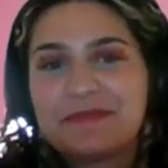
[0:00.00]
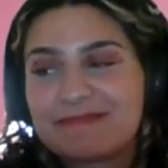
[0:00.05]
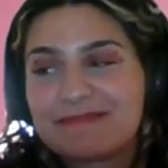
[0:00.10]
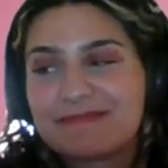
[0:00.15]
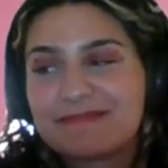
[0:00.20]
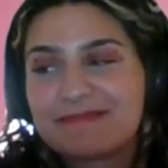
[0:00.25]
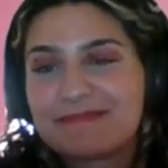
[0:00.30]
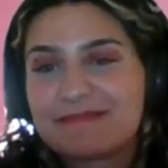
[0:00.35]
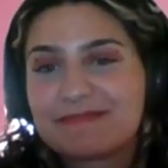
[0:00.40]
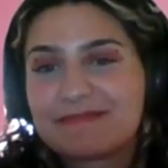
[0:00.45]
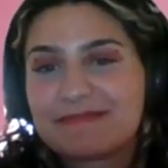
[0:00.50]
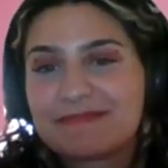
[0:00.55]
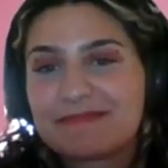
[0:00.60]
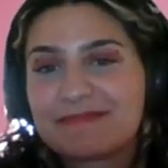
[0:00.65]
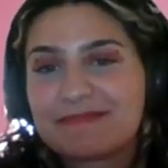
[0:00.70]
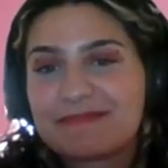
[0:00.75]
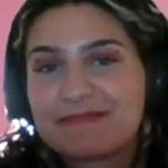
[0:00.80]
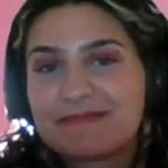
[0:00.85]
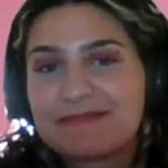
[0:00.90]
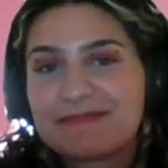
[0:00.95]

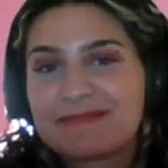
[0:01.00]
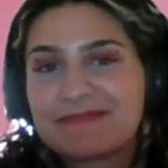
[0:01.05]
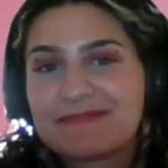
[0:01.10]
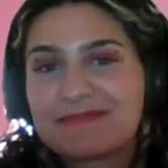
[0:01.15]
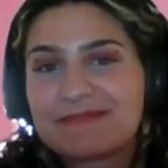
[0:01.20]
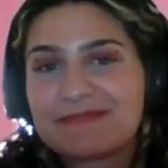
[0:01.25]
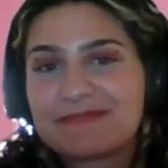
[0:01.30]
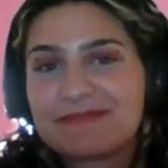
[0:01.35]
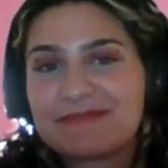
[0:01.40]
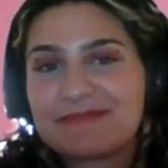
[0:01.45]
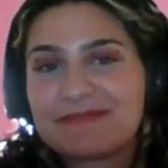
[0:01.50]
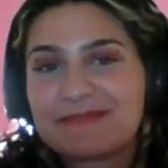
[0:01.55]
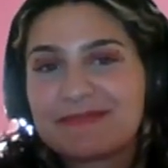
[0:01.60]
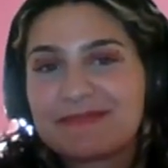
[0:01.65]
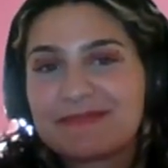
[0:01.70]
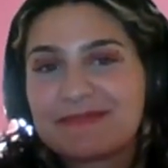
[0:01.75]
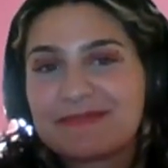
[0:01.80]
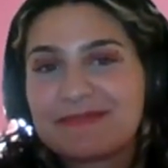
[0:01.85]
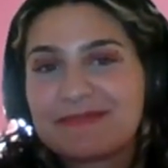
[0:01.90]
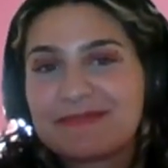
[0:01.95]

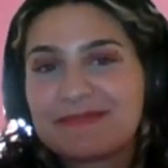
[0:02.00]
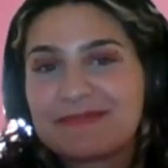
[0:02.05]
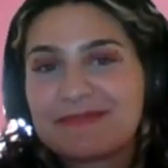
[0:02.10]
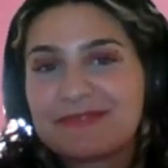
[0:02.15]
[no speech]